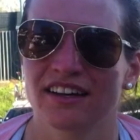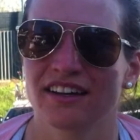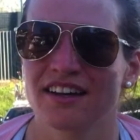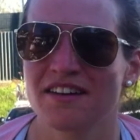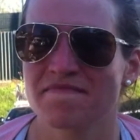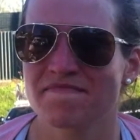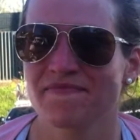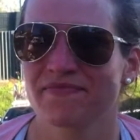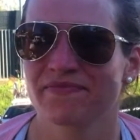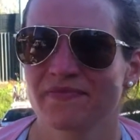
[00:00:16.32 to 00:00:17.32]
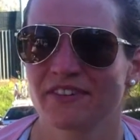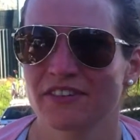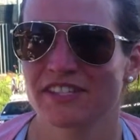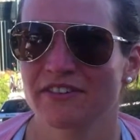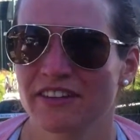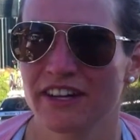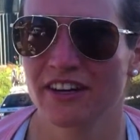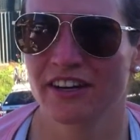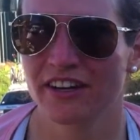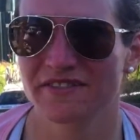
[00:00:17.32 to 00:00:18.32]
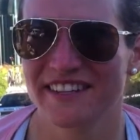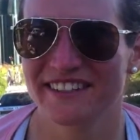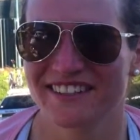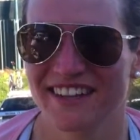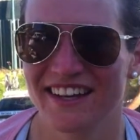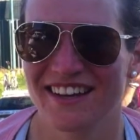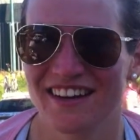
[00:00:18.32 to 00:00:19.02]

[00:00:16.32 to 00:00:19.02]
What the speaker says: It was definitely hard up there today.